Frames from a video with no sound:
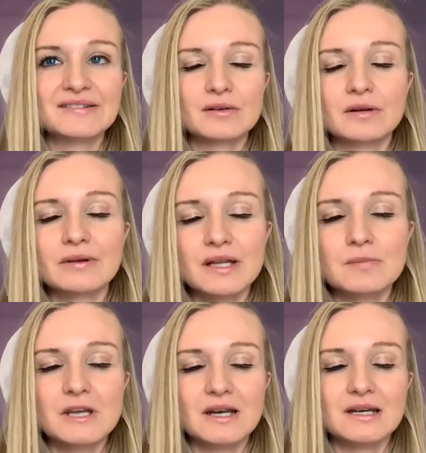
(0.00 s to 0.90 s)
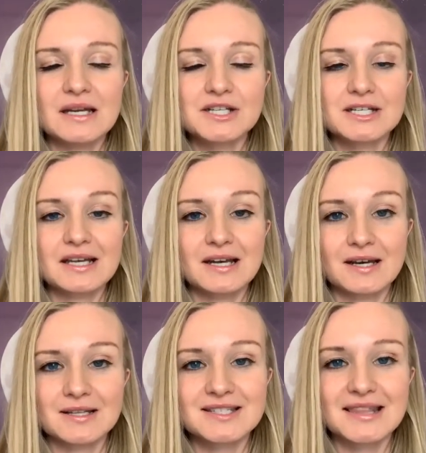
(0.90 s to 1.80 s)
So we're really being initiated
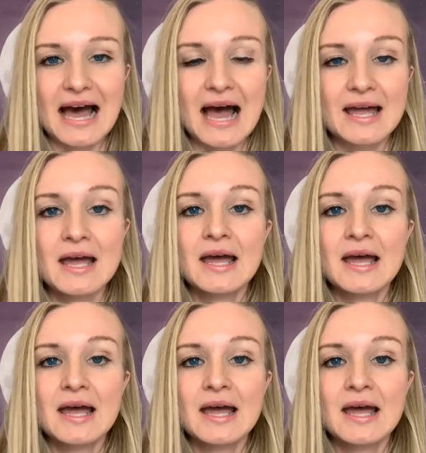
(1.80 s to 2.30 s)
into that